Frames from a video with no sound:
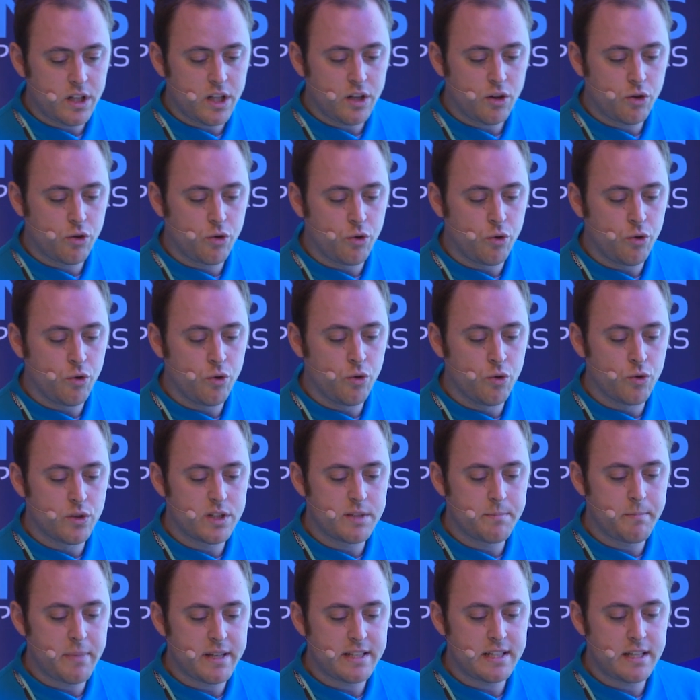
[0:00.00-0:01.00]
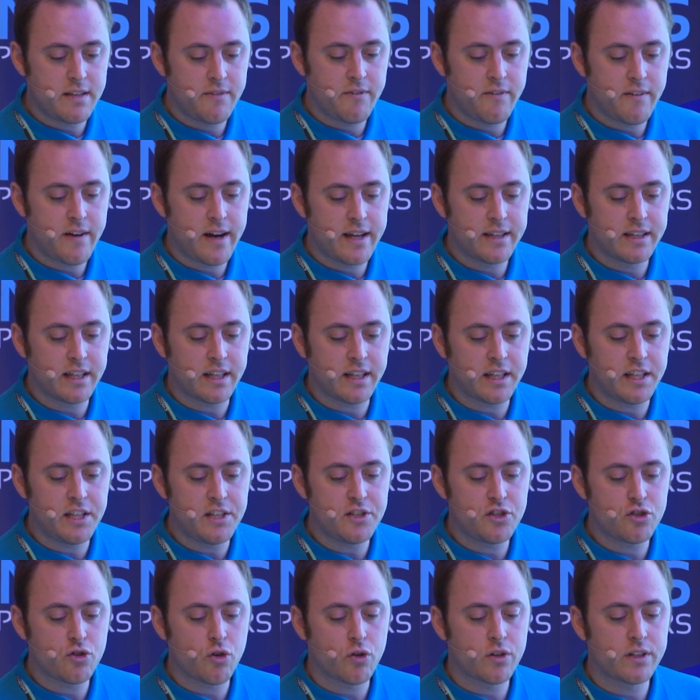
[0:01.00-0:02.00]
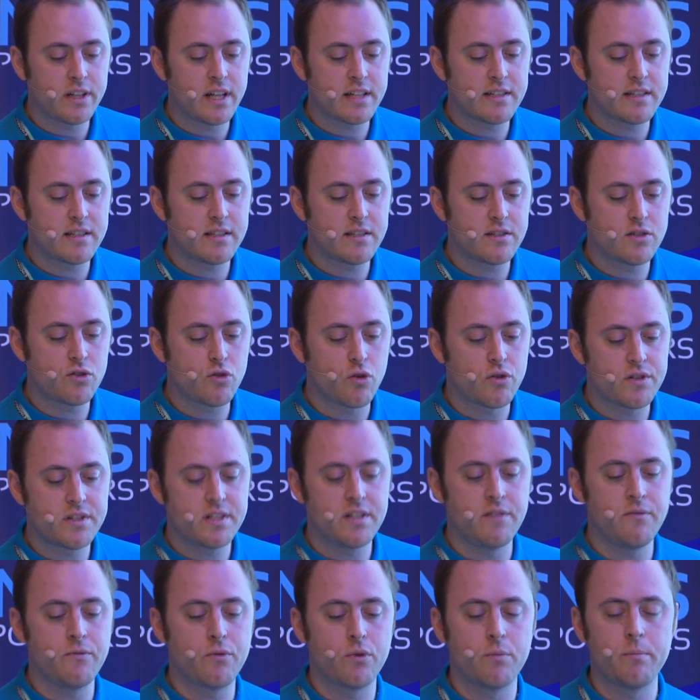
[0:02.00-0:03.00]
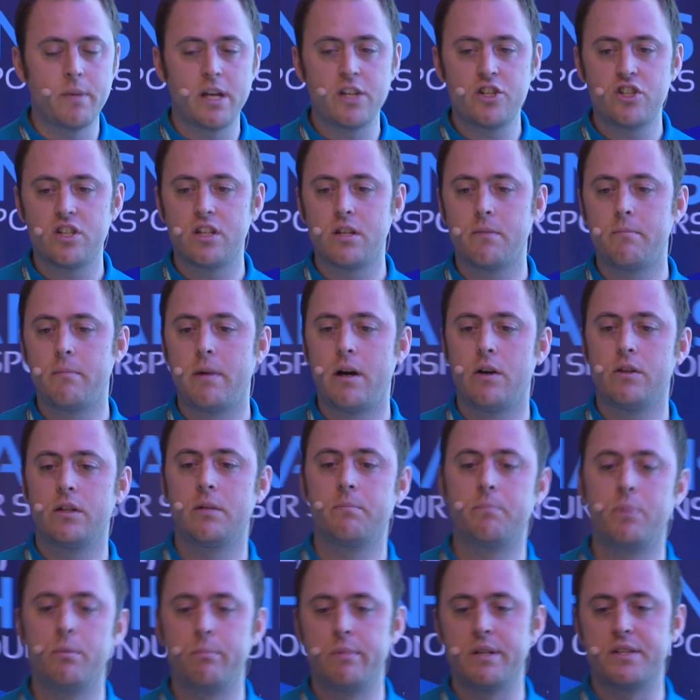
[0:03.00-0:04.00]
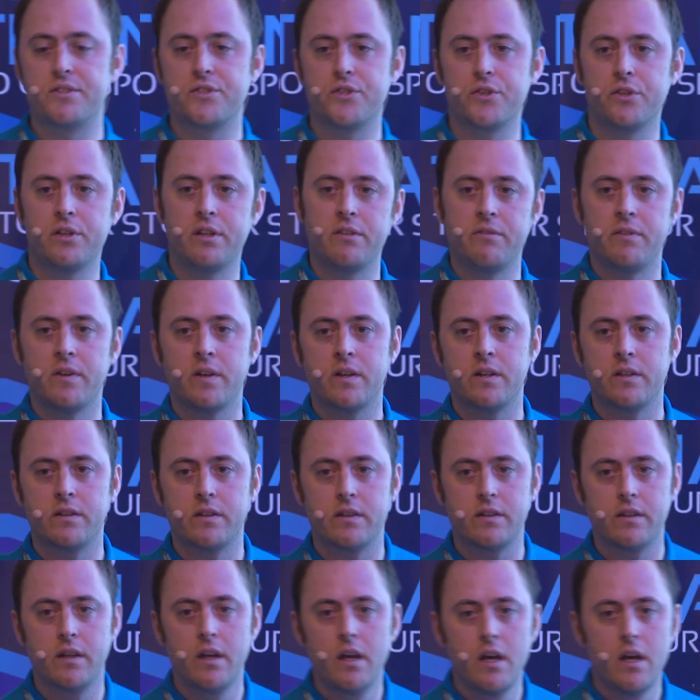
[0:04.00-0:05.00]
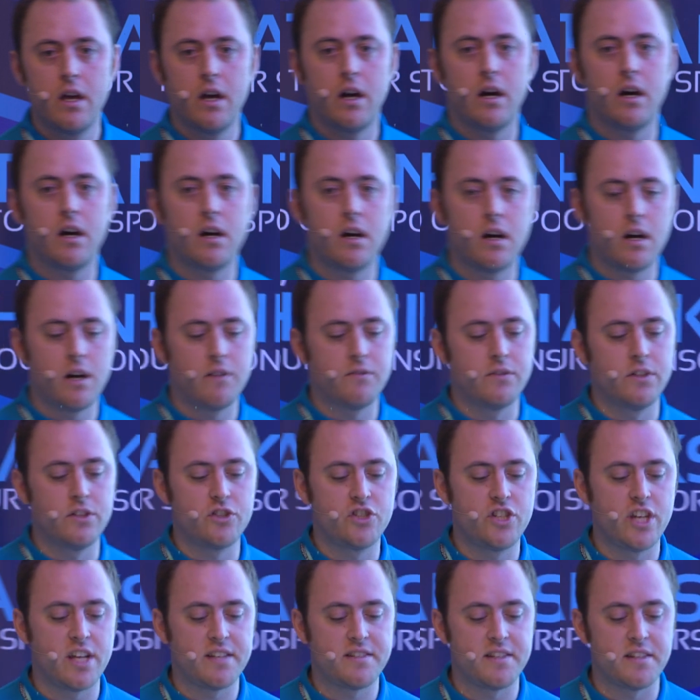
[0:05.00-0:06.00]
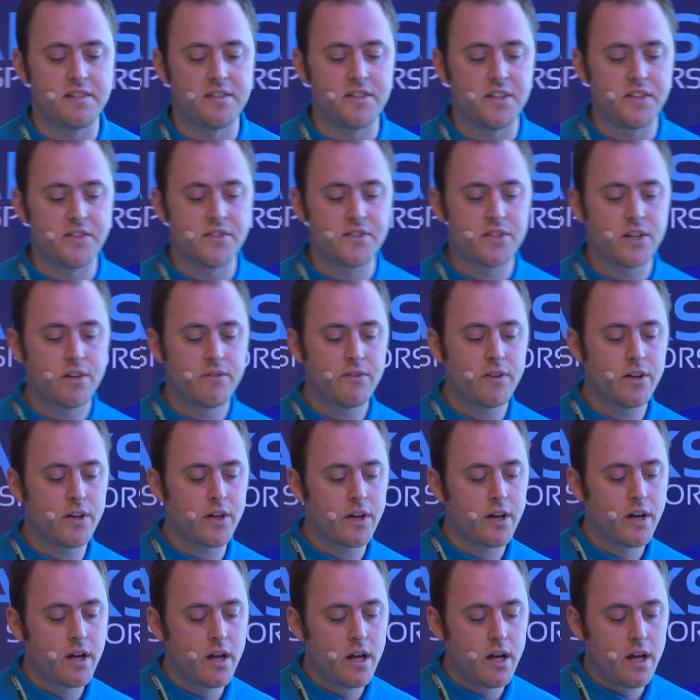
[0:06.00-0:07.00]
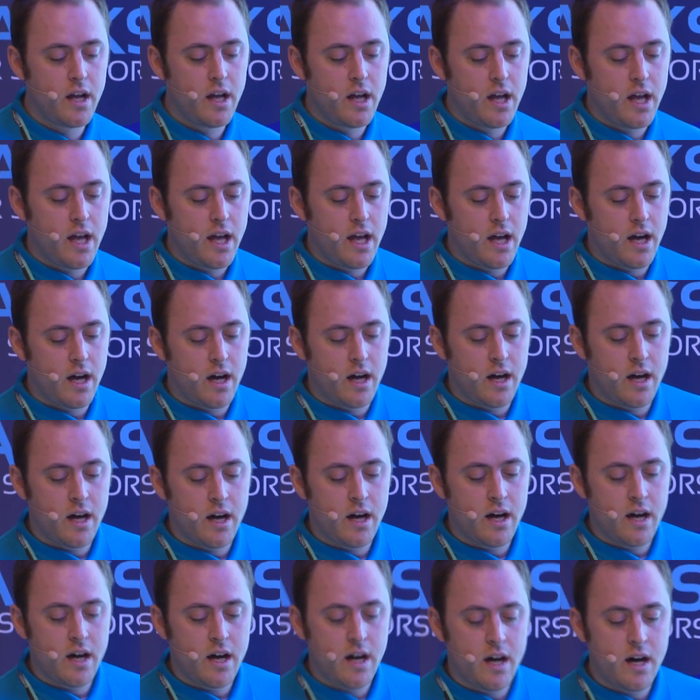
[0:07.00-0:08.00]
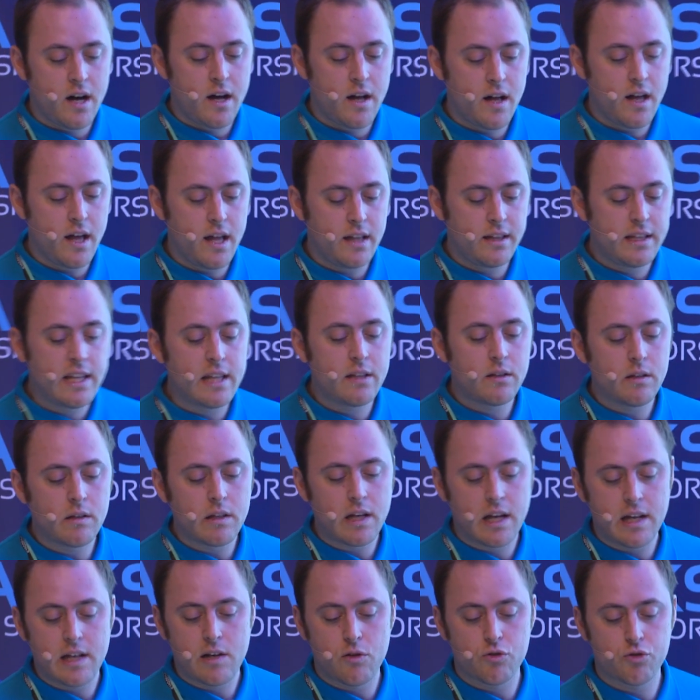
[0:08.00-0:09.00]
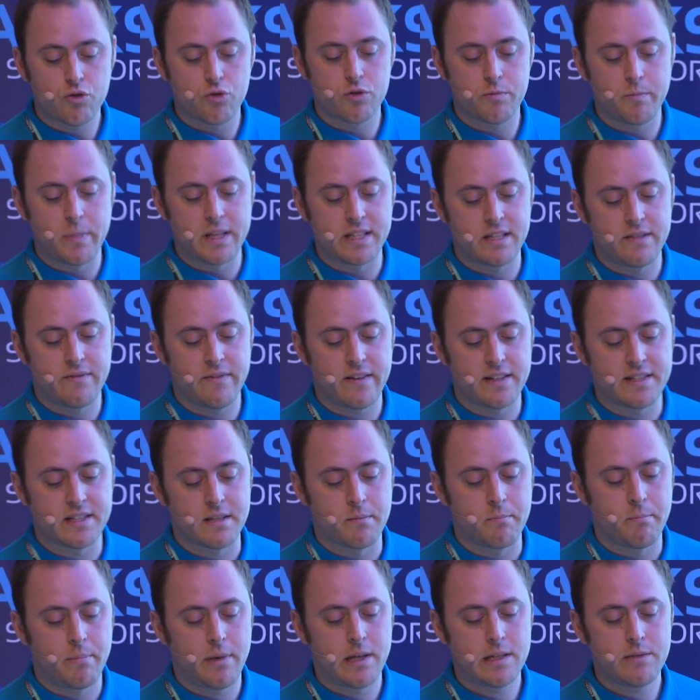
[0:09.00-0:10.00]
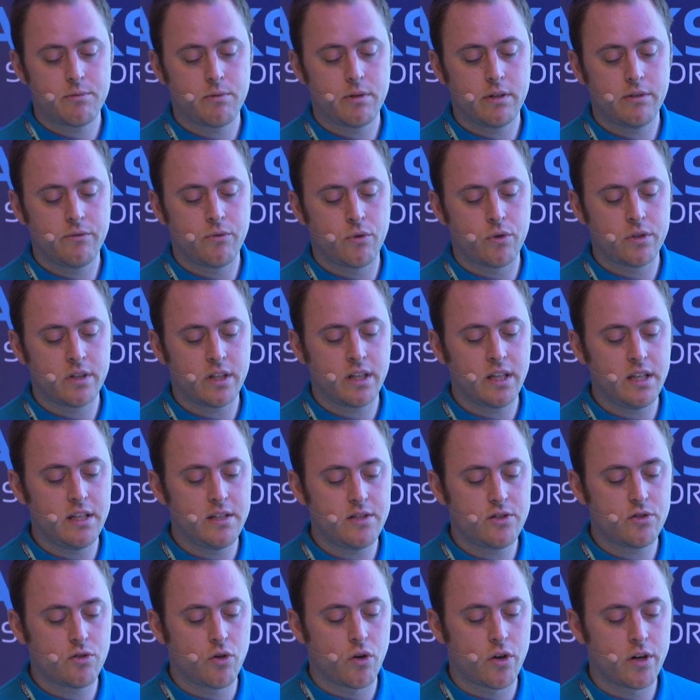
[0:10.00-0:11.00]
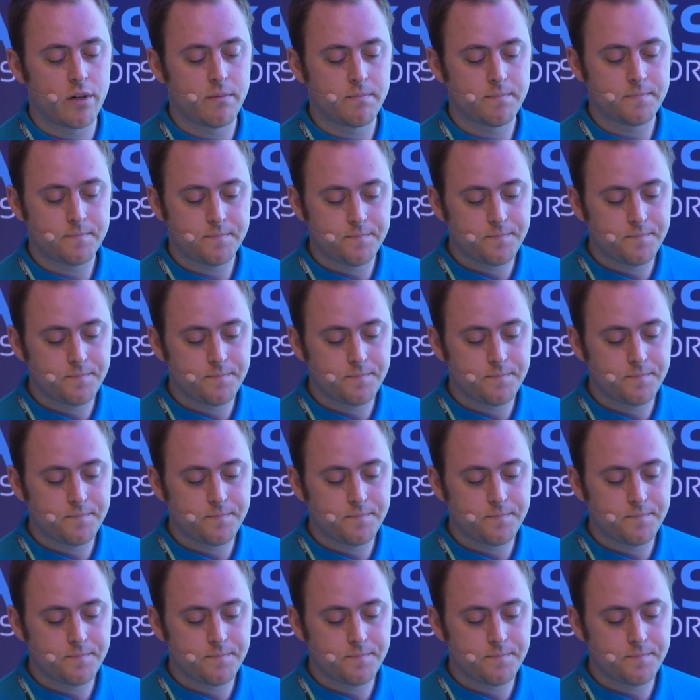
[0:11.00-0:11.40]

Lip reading: need to specify the key store that stores information about the public certificate of the JSSE server. And then I also specify some password for the key store.